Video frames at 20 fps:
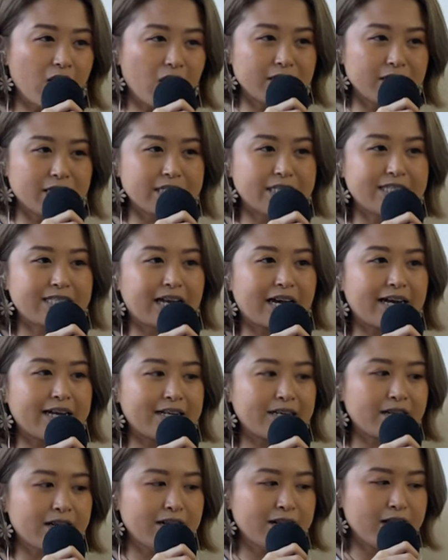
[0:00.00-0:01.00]
on the
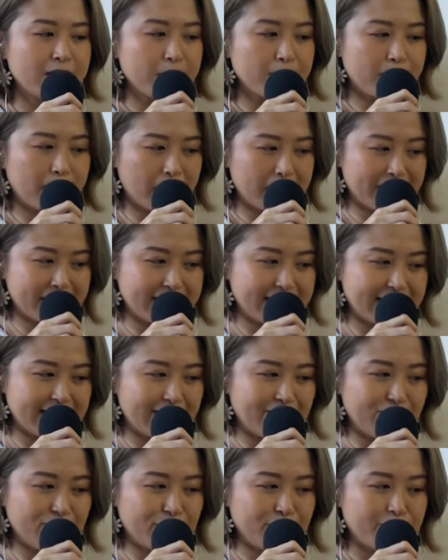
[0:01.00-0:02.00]
side by
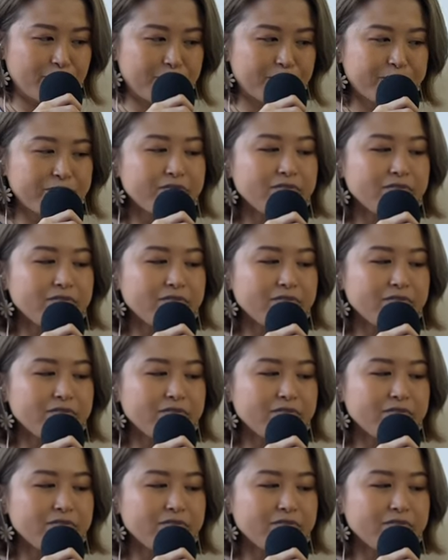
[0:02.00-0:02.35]
myself.